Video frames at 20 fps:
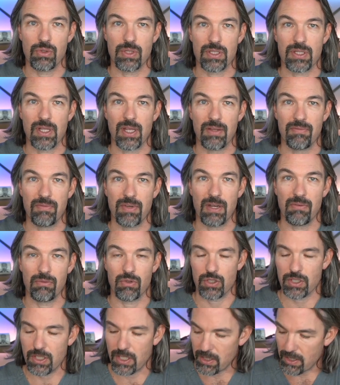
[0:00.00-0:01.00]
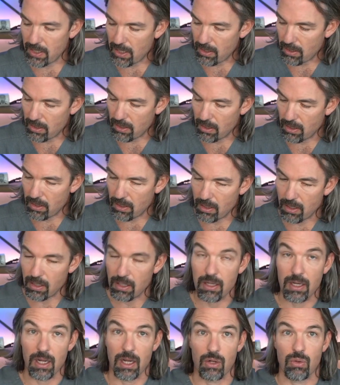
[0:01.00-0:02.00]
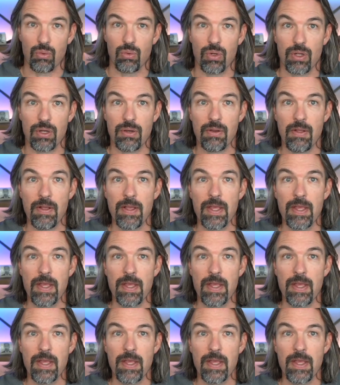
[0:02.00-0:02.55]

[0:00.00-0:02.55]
this have never seen that, knock wood.